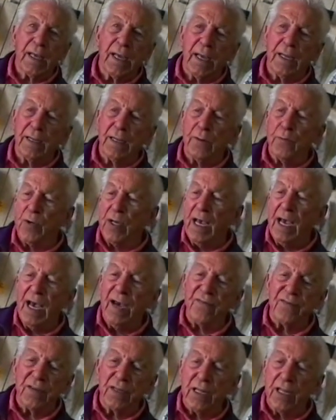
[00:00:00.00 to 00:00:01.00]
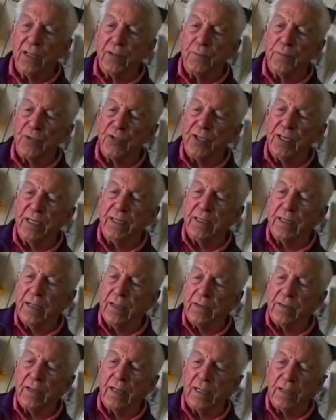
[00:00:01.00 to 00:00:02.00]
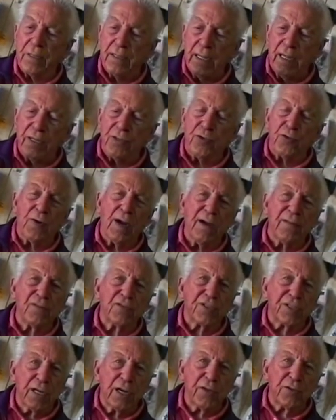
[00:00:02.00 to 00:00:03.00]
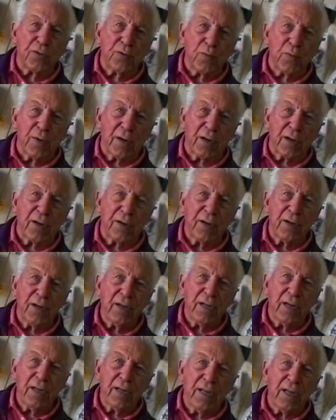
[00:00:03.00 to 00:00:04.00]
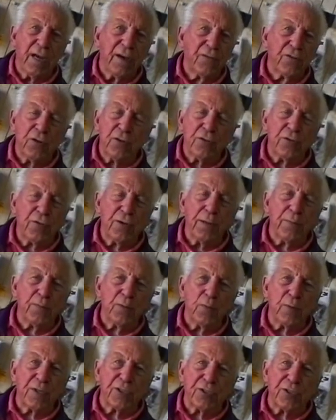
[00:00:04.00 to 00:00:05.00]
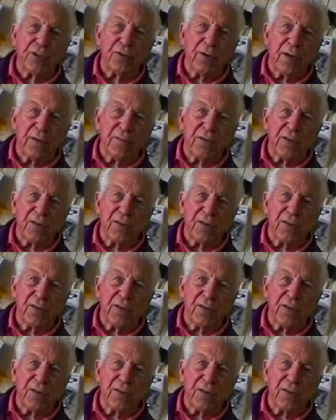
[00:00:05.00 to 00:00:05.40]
And then we have another machine that travels underwater. You have no trouble whatsoever.